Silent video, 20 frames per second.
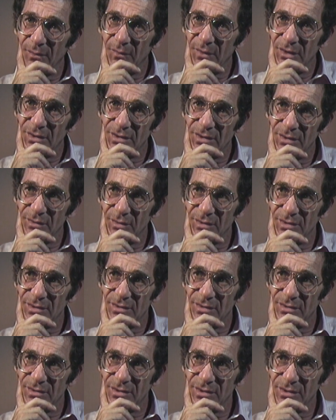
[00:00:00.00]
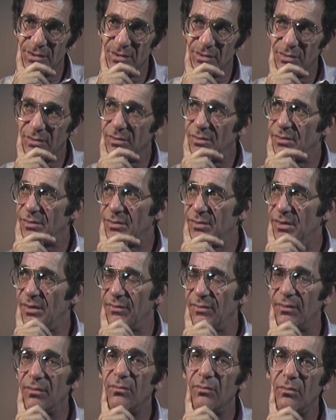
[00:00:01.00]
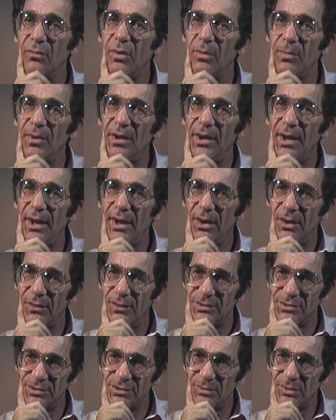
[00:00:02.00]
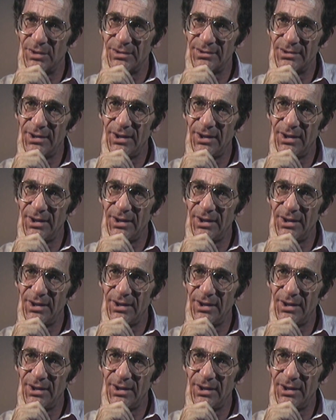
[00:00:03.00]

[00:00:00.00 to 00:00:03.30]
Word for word: I mean, she was she's a different woman now than she was